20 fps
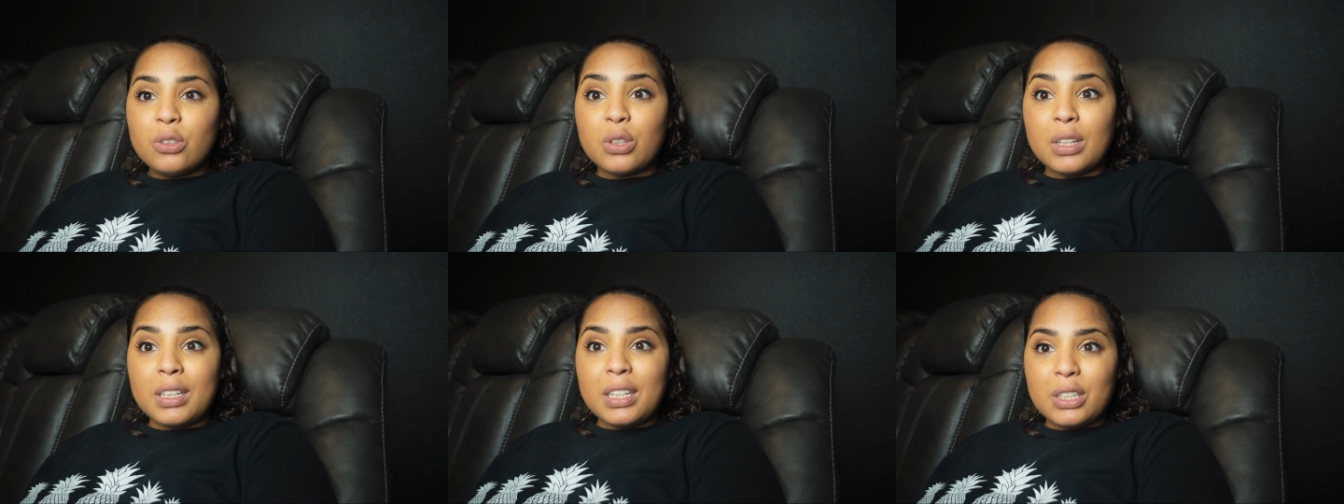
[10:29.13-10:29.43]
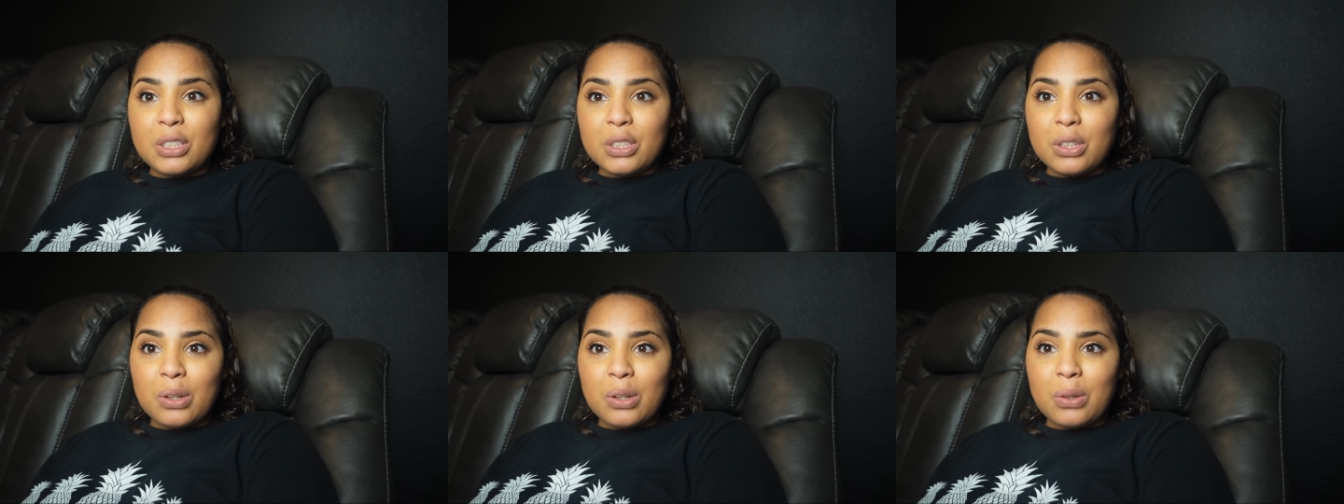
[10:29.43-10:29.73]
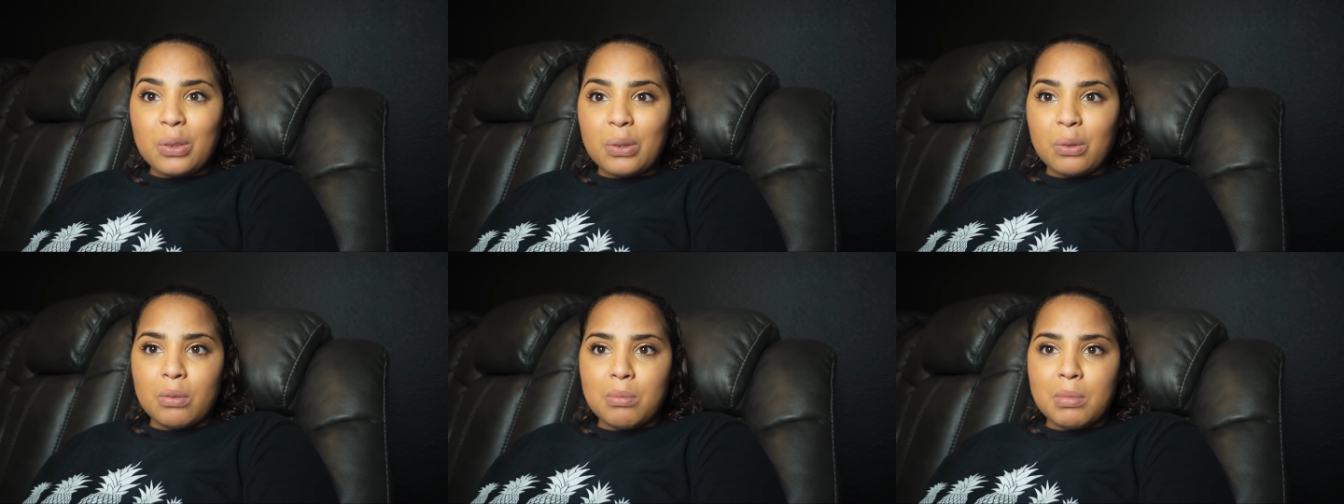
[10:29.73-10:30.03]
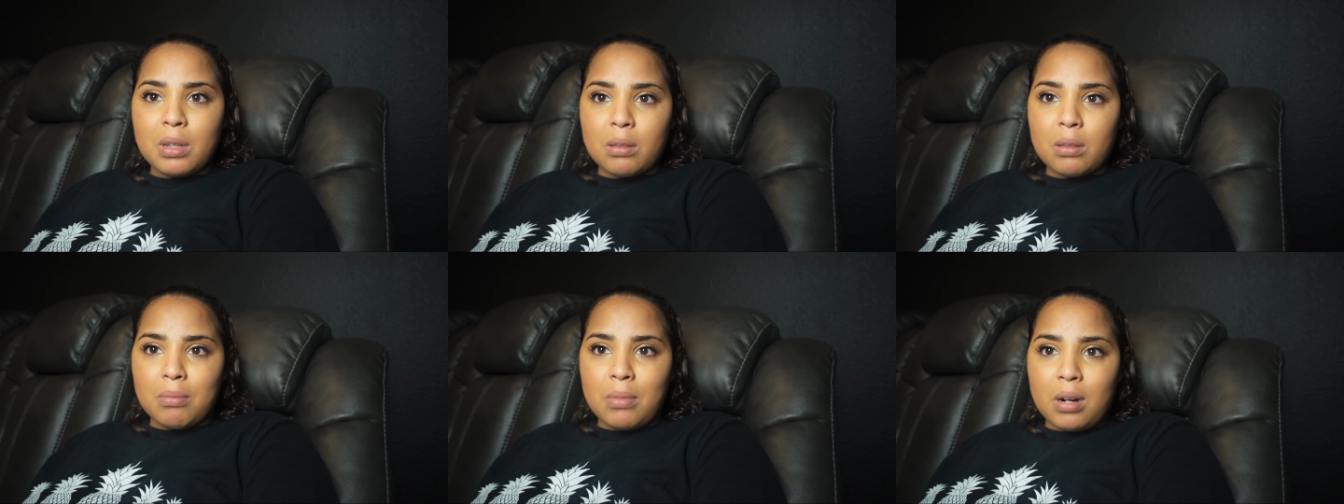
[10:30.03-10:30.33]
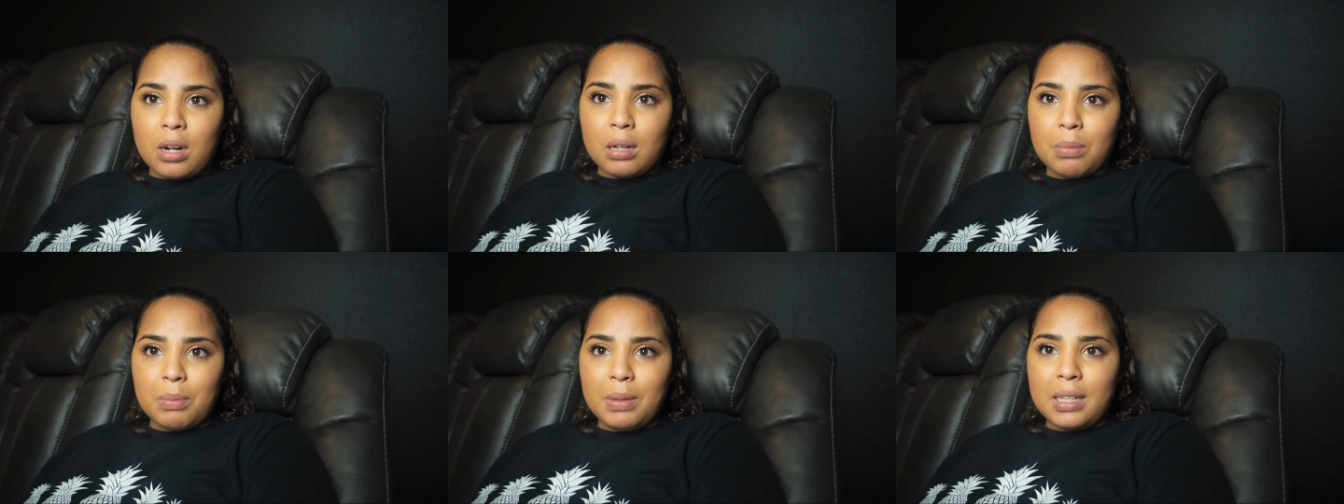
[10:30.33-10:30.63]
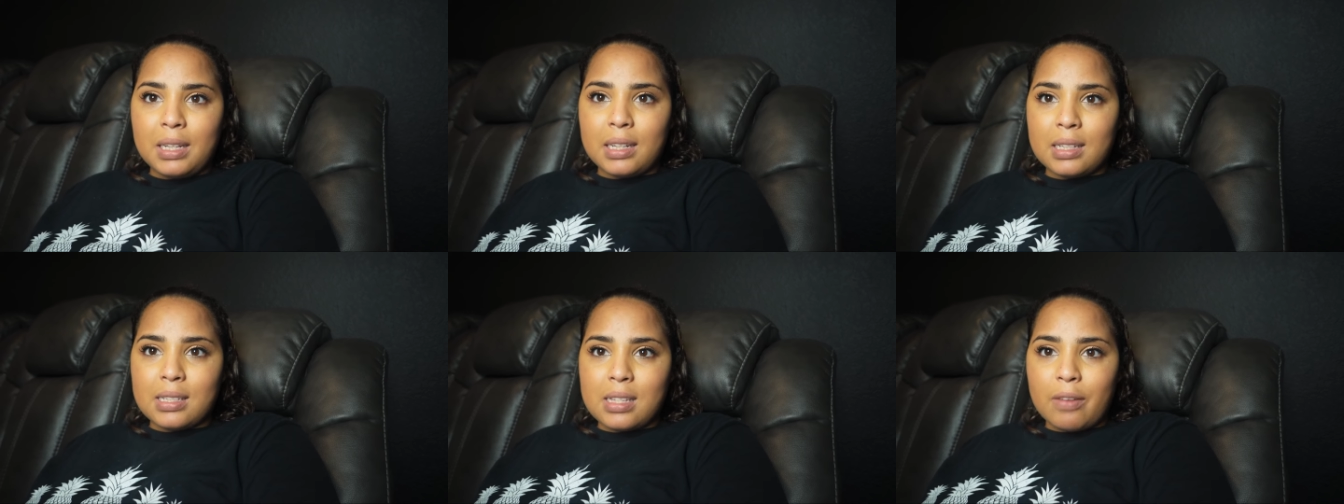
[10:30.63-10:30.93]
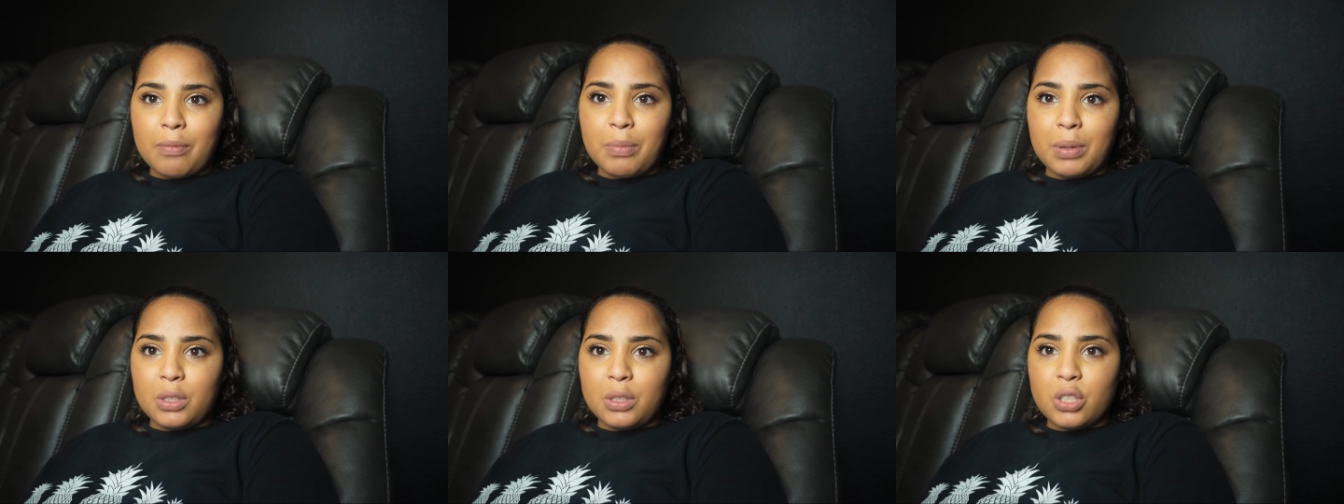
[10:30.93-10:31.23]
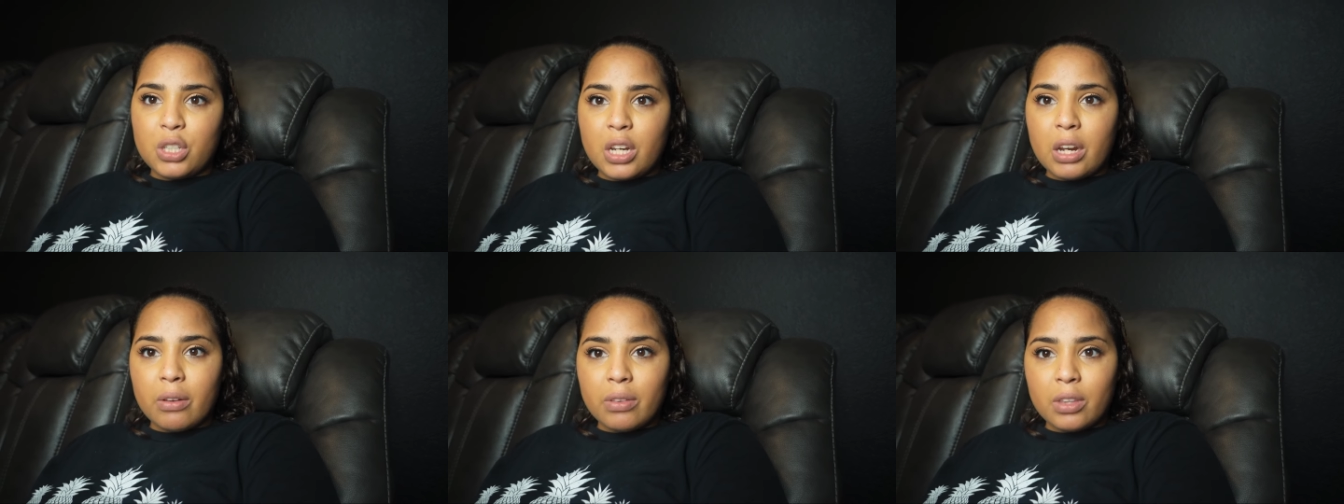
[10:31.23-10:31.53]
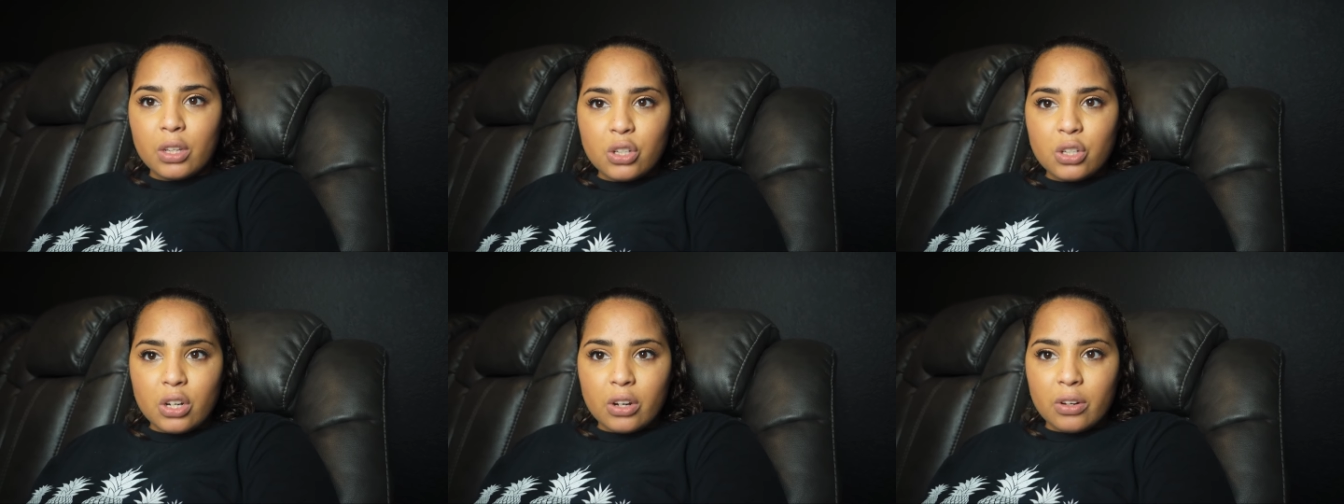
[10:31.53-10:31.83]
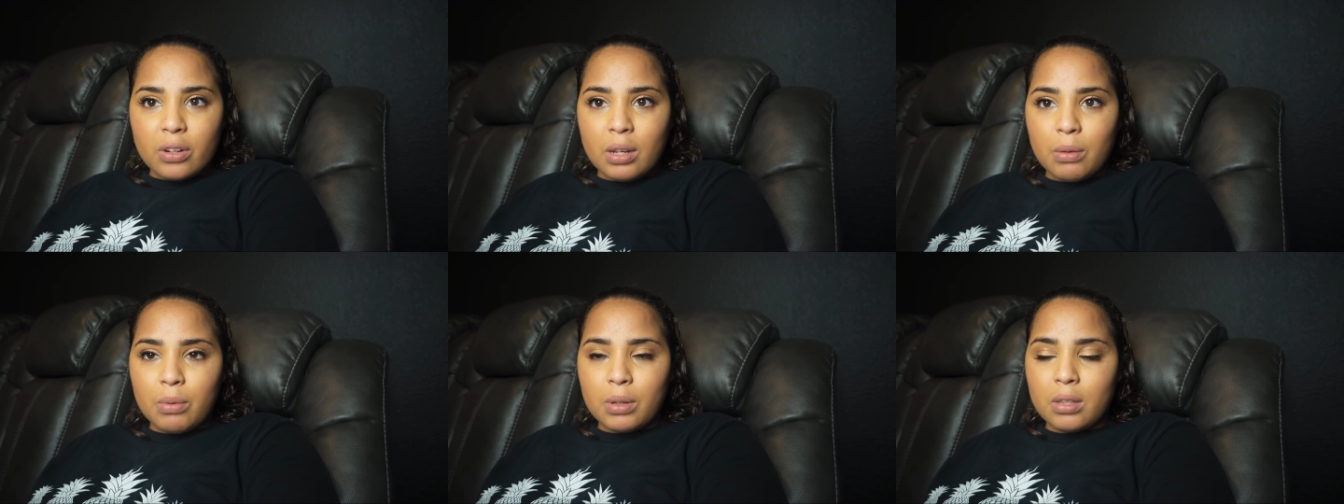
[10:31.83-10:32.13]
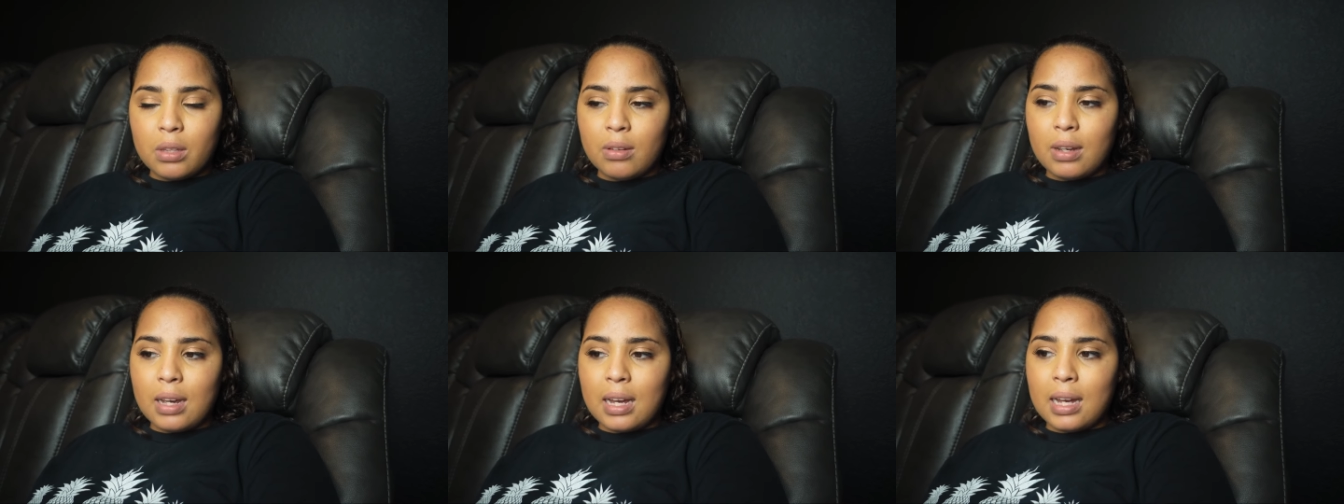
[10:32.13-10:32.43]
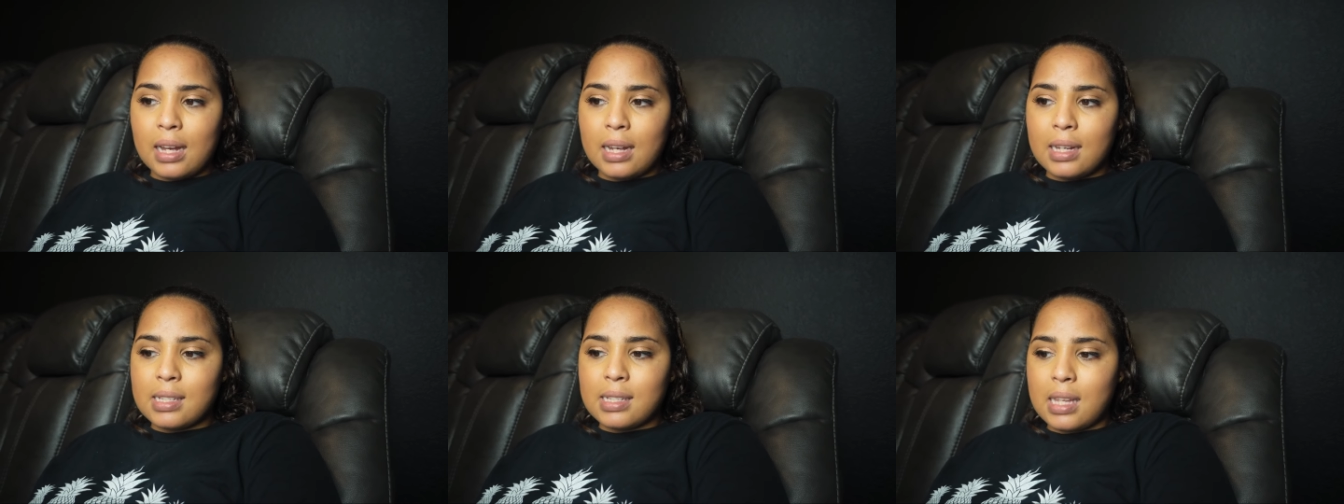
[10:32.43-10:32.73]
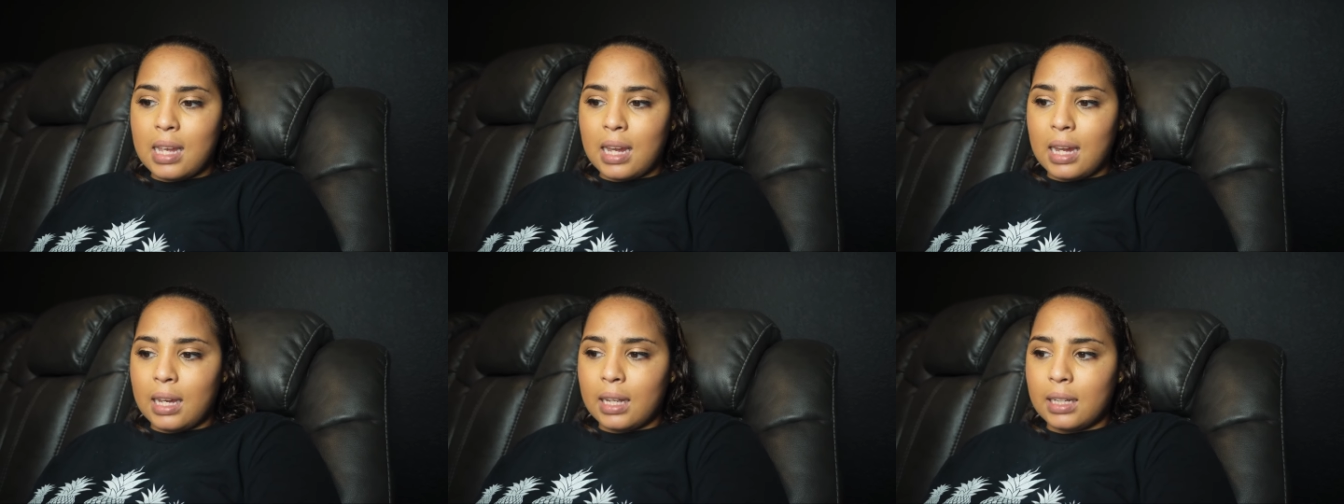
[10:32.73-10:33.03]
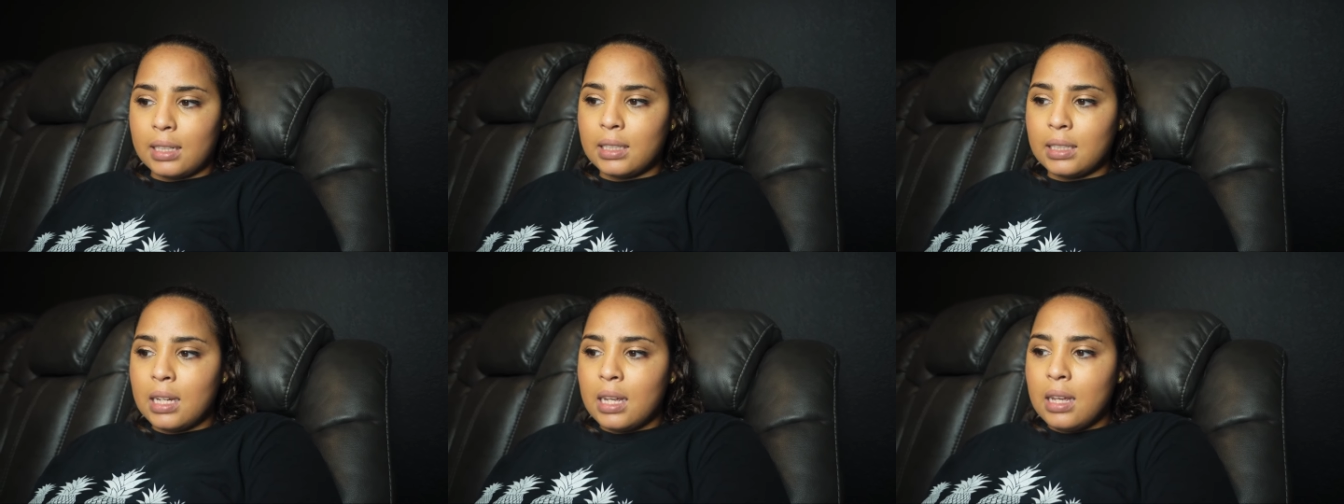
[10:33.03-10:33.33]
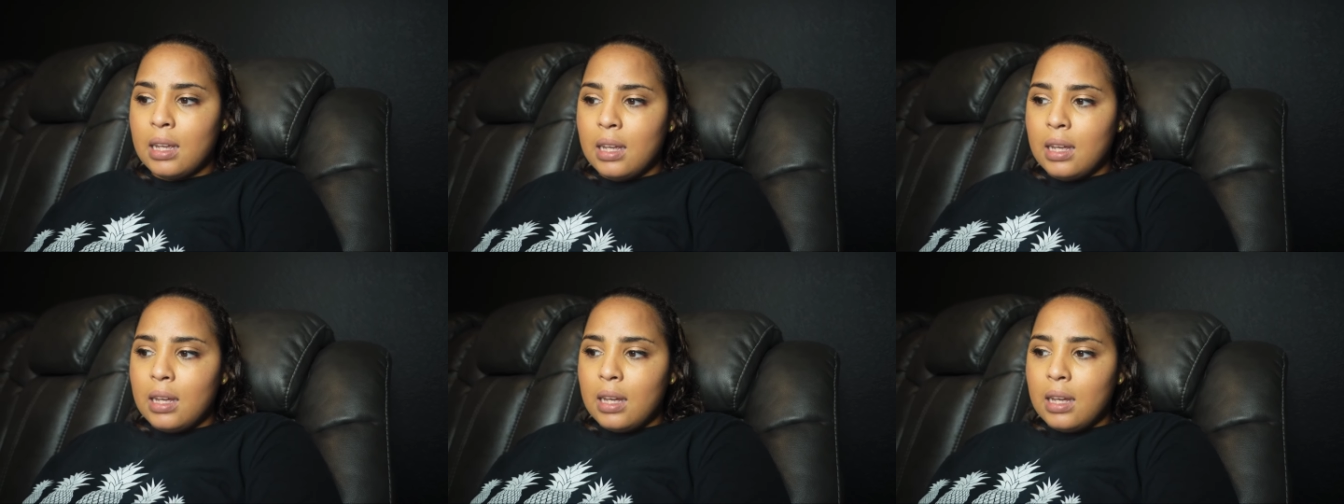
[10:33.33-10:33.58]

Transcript: traditional three month mark because I've been sharing the journey with you guys and